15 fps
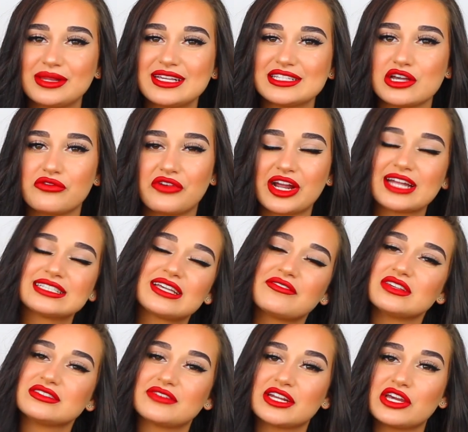please don't forget to
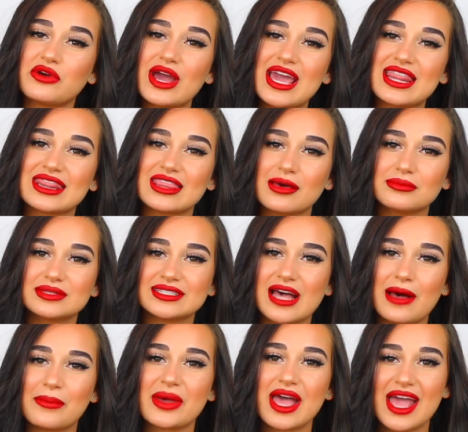give this video a thumbs
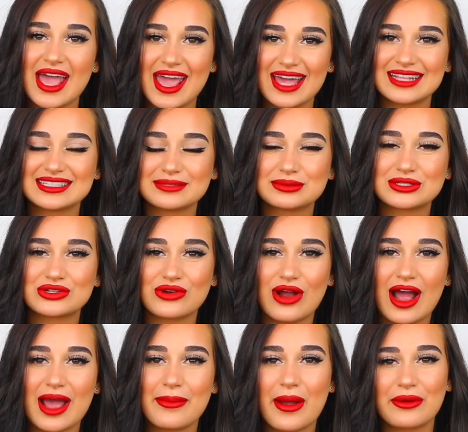up and
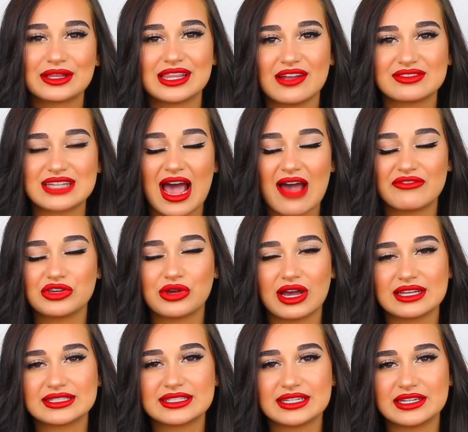subscribe. I would love to have you
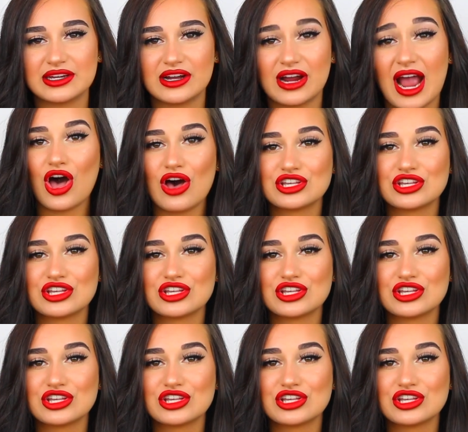guys here.